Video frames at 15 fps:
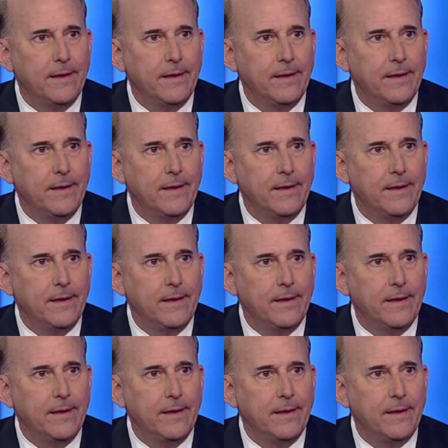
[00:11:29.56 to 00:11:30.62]

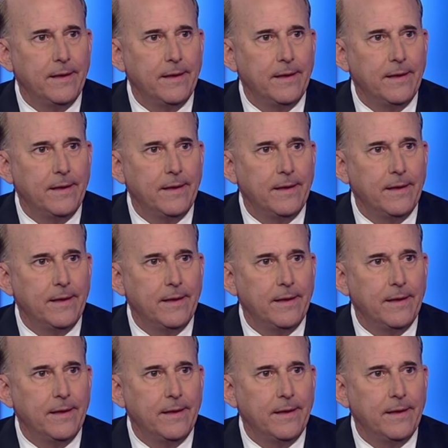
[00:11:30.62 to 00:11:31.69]

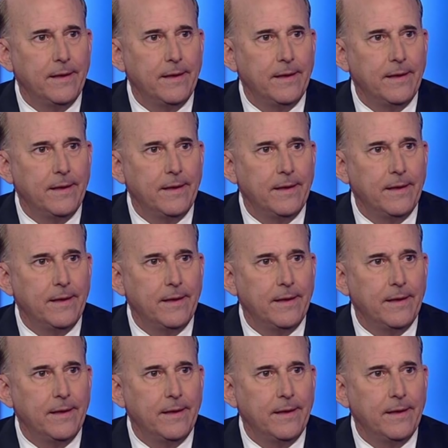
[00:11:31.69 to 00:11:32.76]

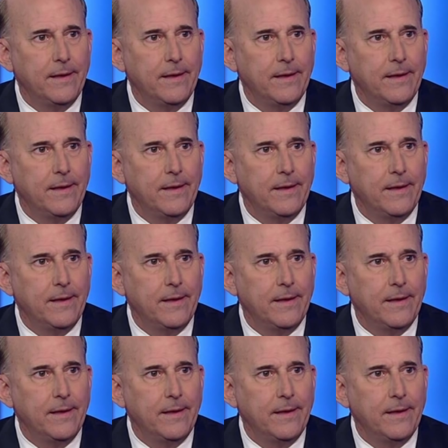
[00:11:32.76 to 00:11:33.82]

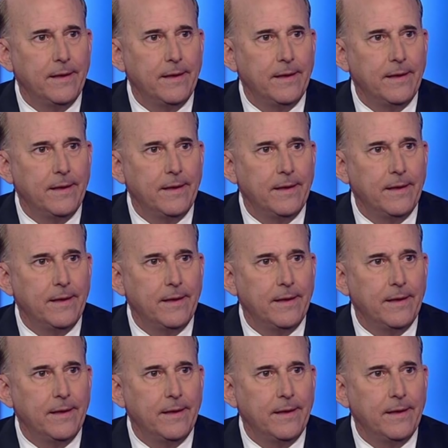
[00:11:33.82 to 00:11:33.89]
This is a still picture; no speech is visible.